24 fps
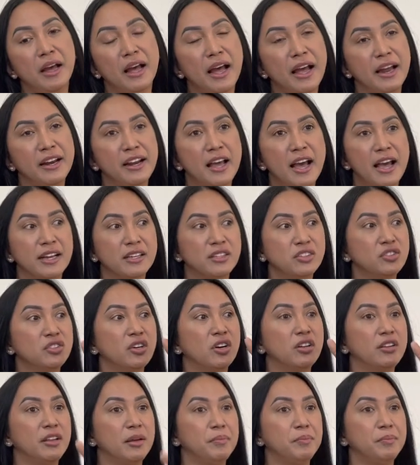And I
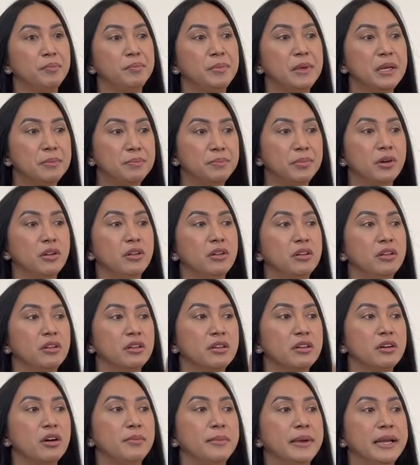saw the people
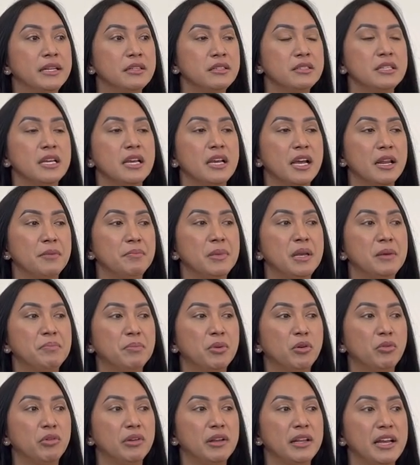commenting, and
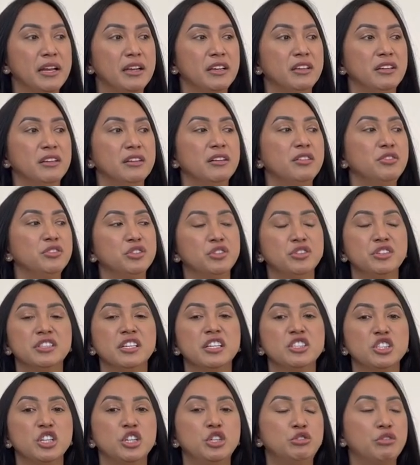people were like, oh, you're
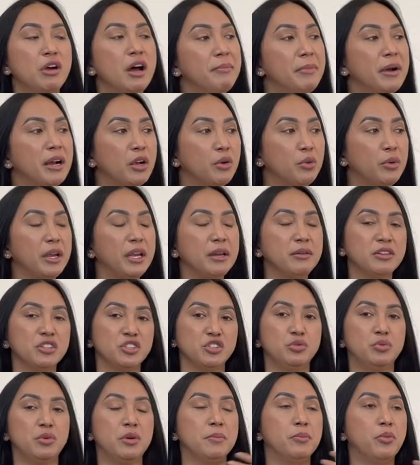such a drama queen because
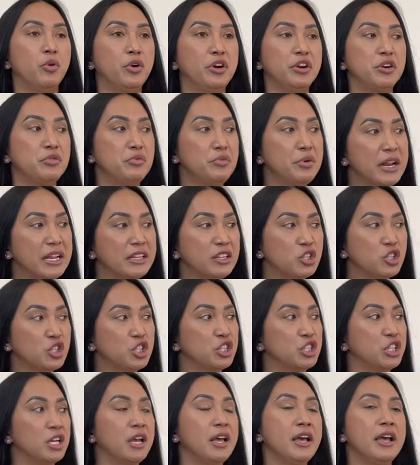you were born
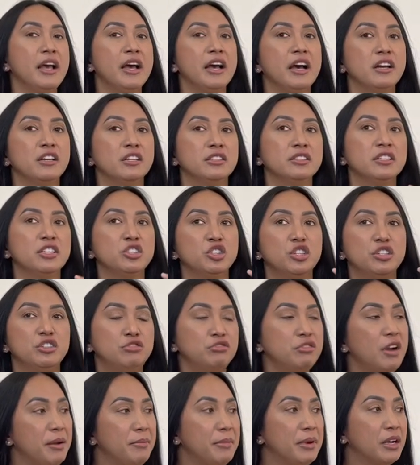rich, such a
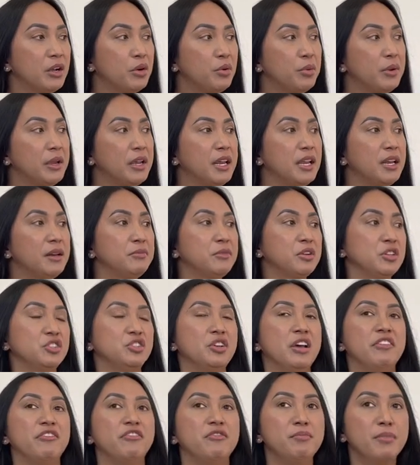drama queen because you
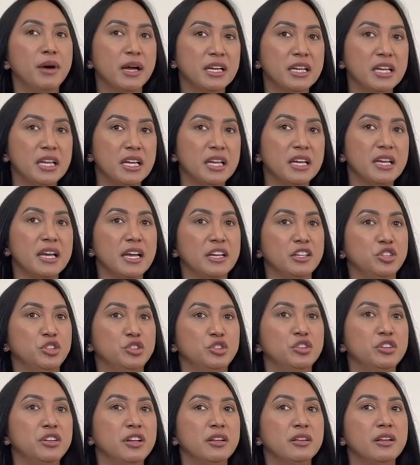have money, and you
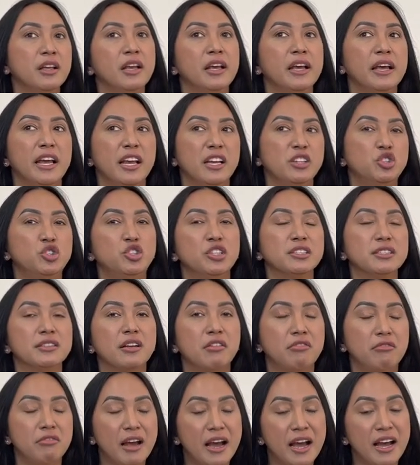shouldn't, it's just a
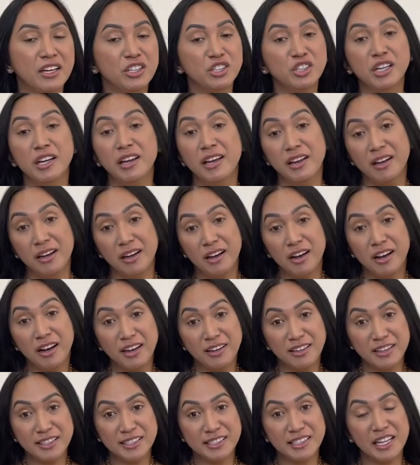rash.
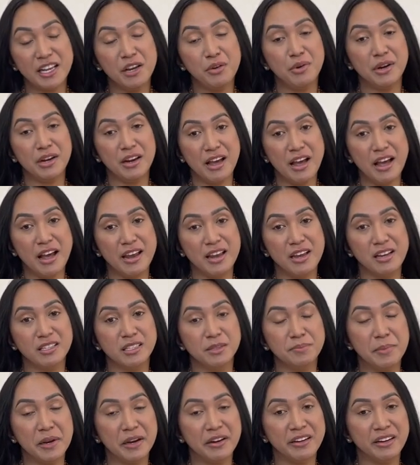Honestly, when I
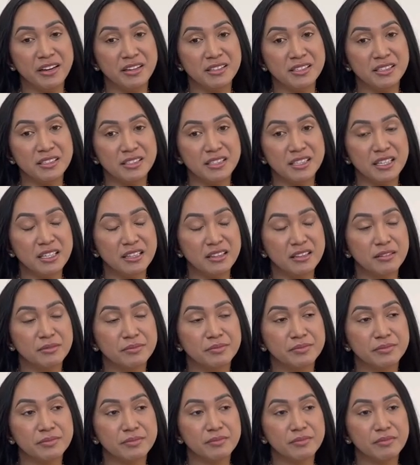experienced it,
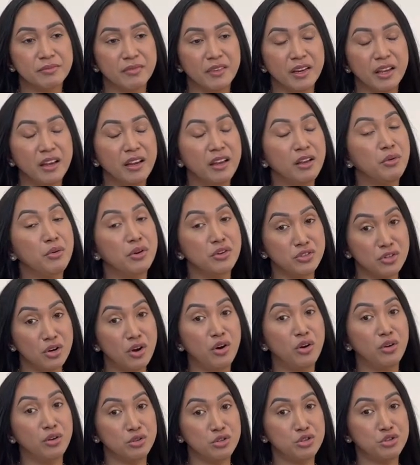it was
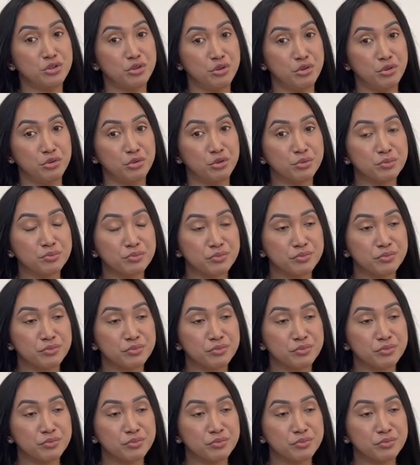all true.